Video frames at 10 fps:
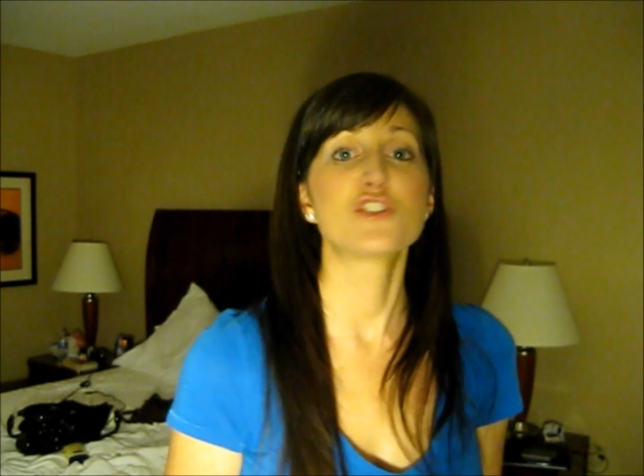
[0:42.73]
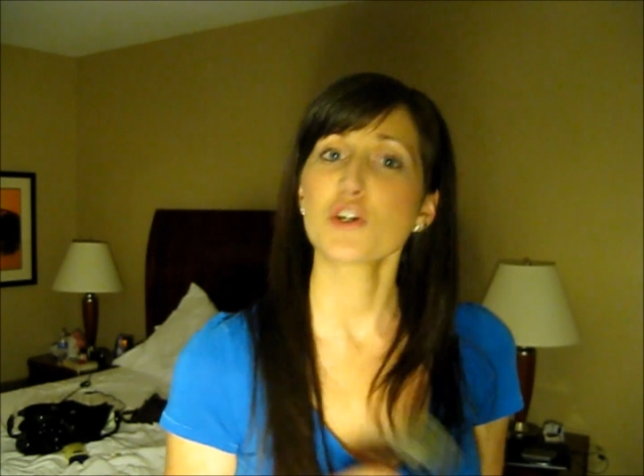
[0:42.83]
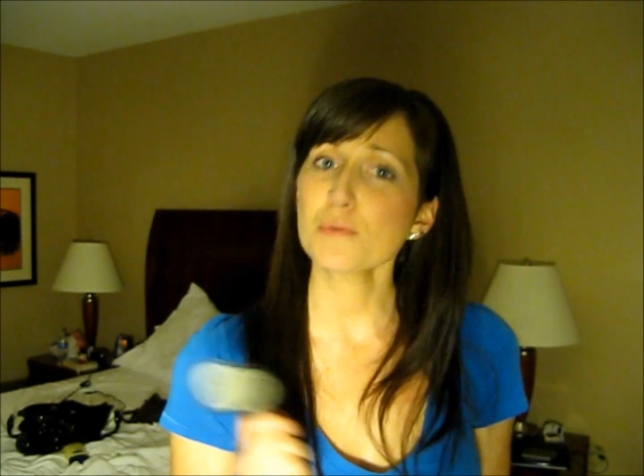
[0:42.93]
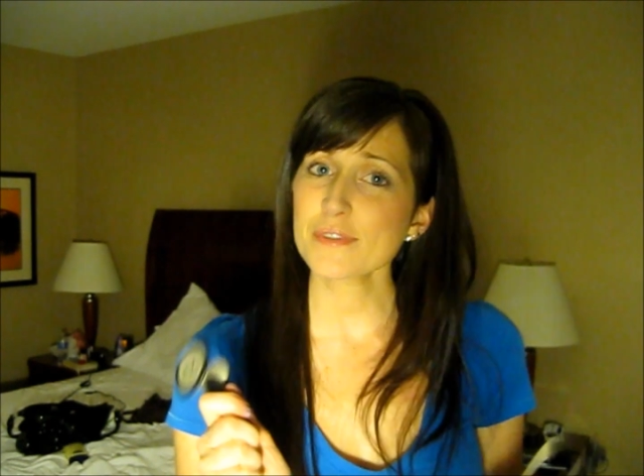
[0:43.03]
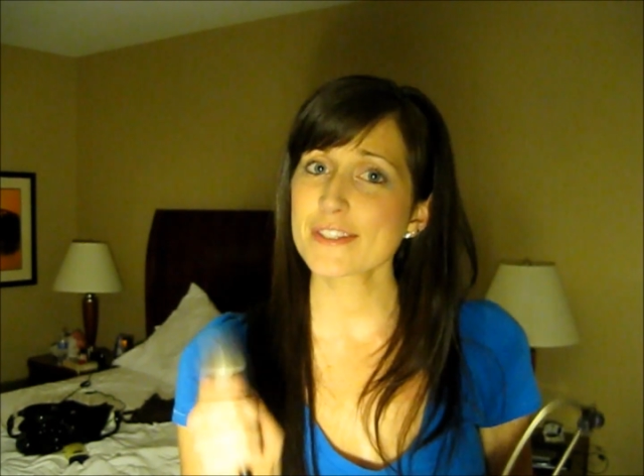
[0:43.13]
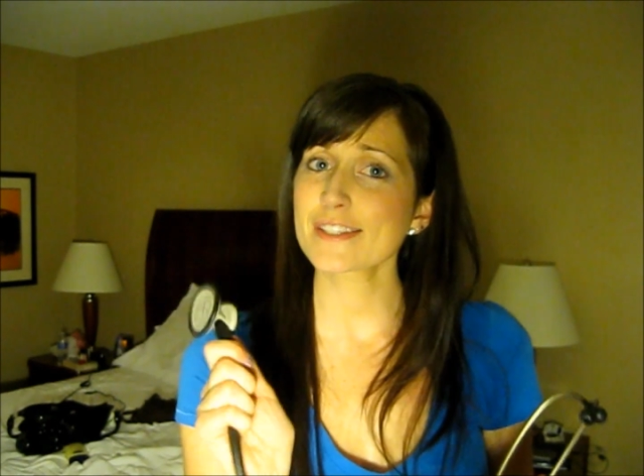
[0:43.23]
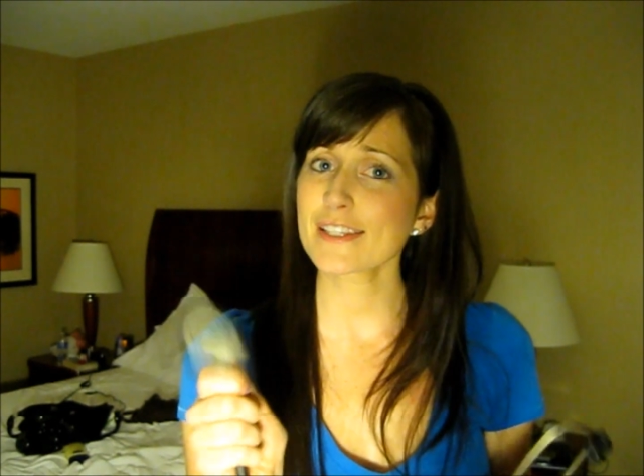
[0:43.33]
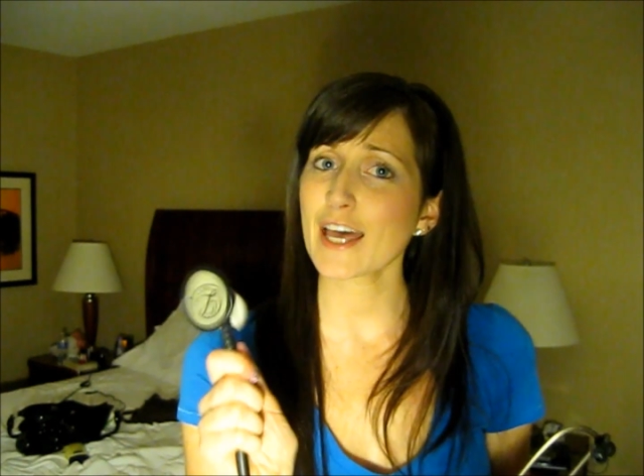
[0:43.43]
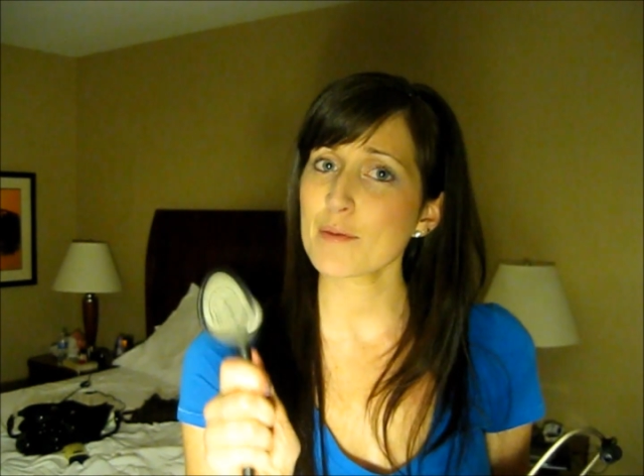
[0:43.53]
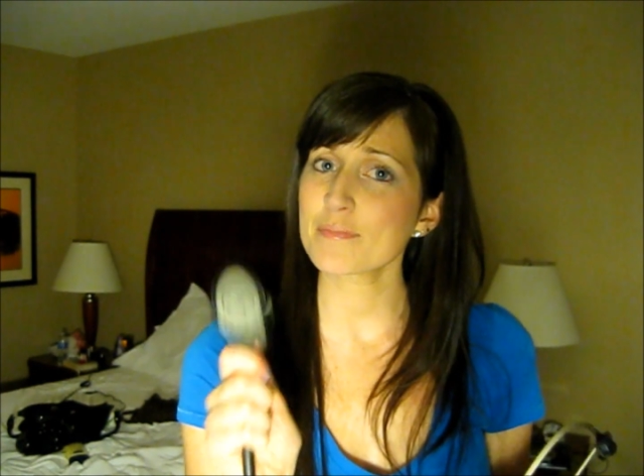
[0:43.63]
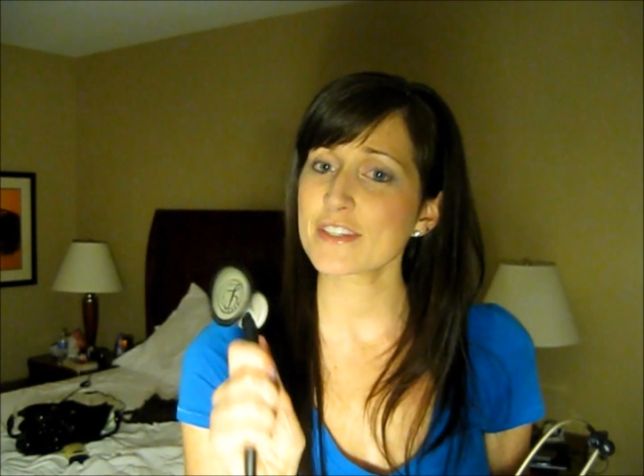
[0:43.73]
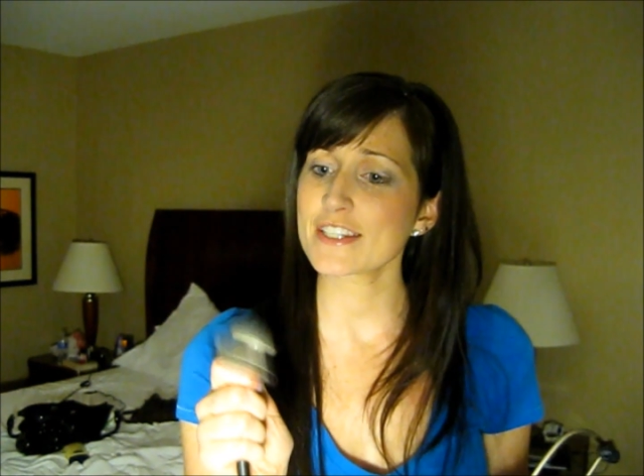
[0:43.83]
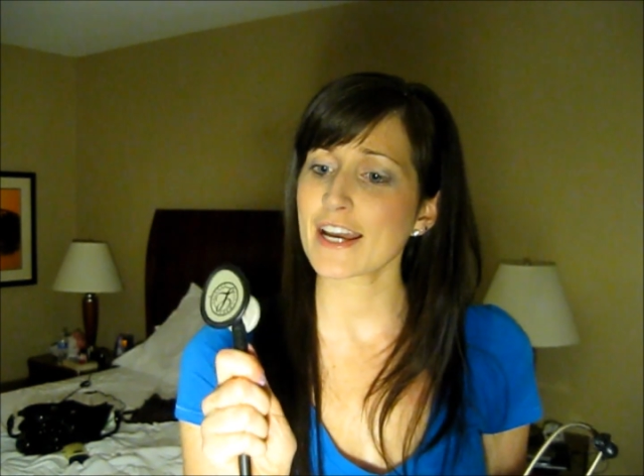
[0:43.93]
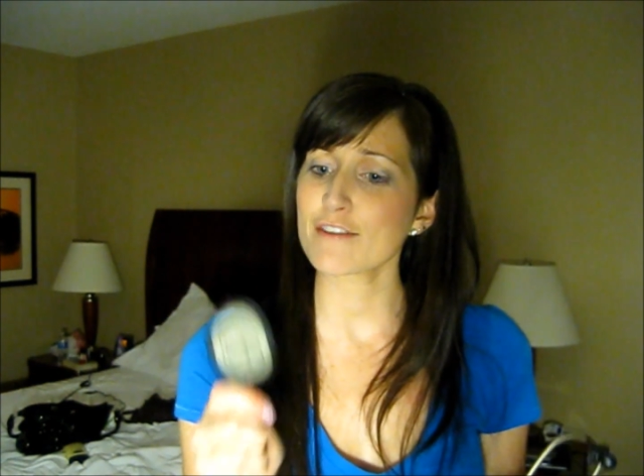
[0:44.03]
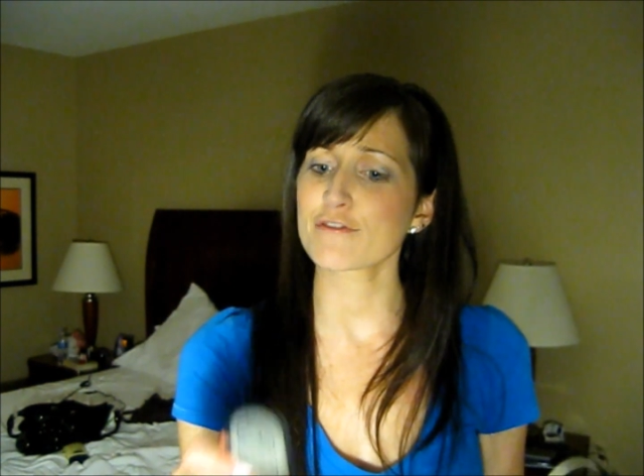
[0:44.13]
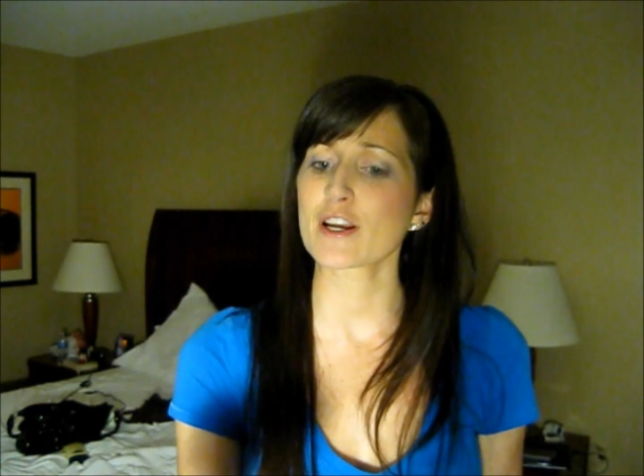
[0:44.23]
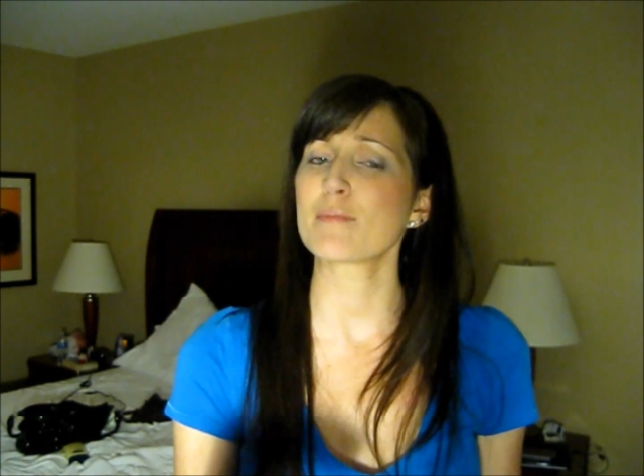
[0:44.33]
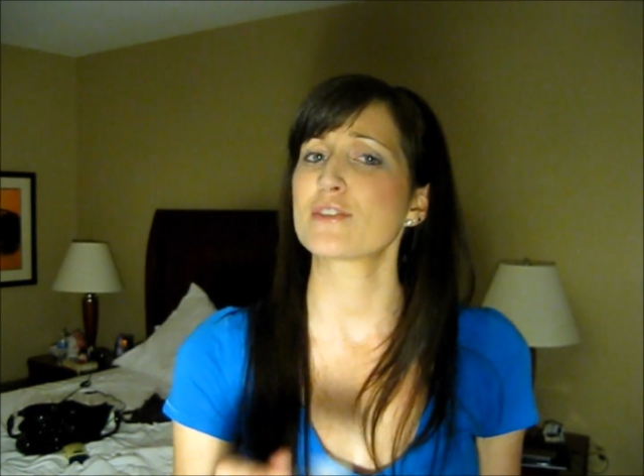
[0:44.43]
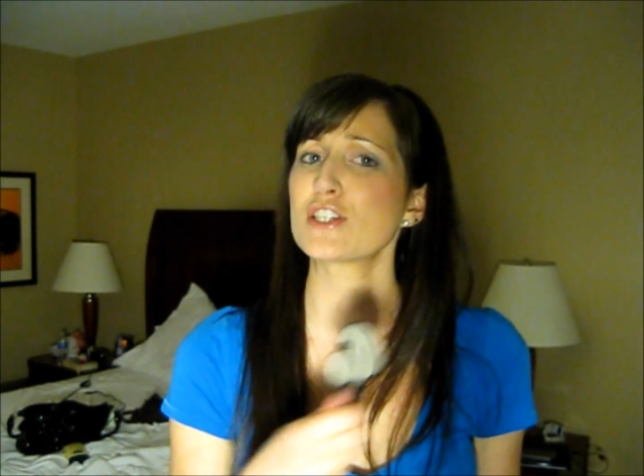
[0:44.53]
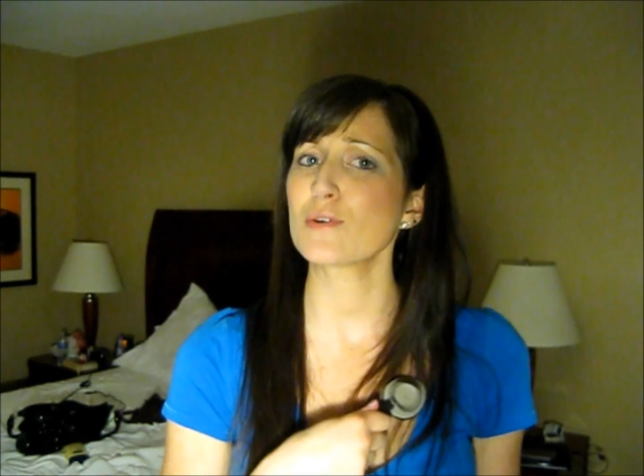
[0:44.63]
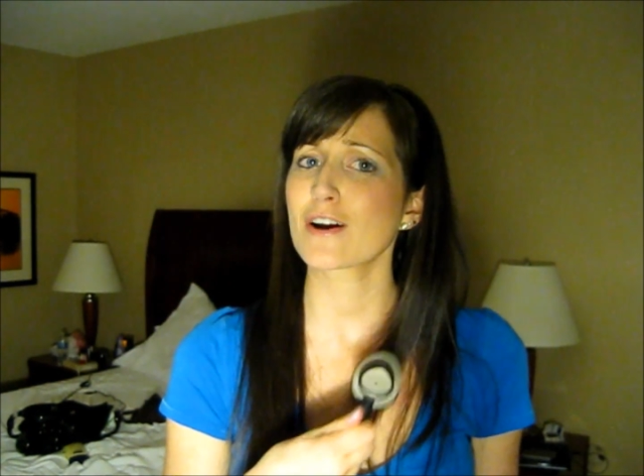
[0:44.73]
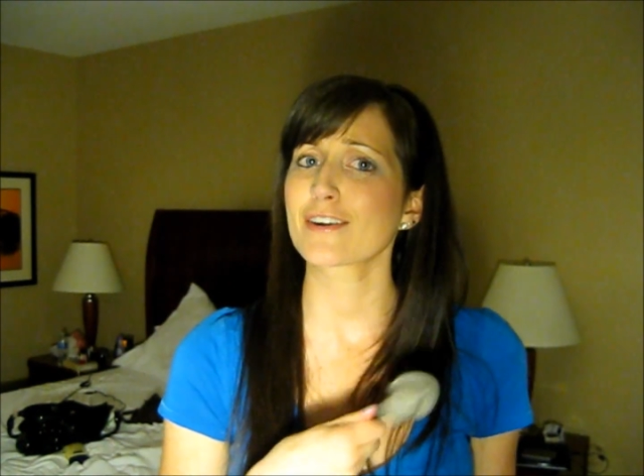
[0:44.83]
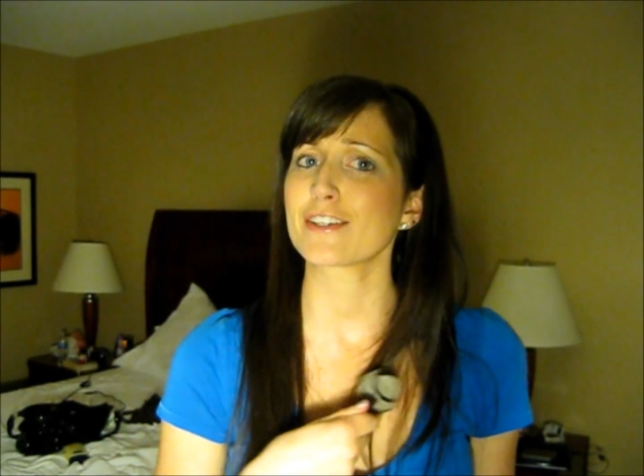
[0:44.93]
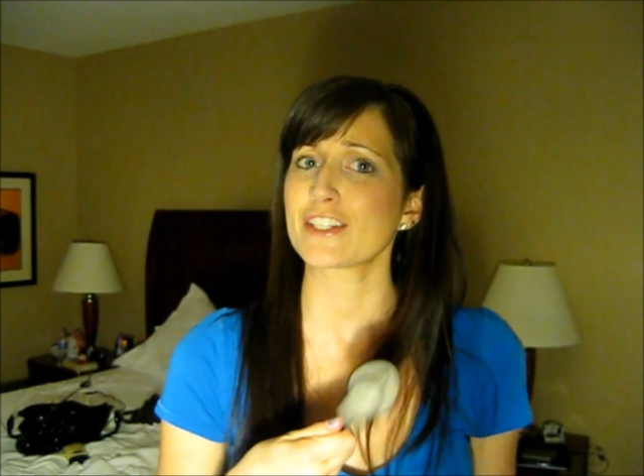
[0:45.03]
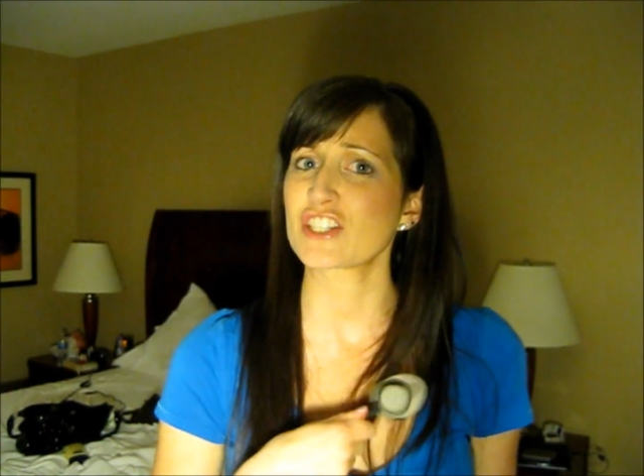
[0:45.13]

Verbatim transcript: don't slap the diaphragm too hard on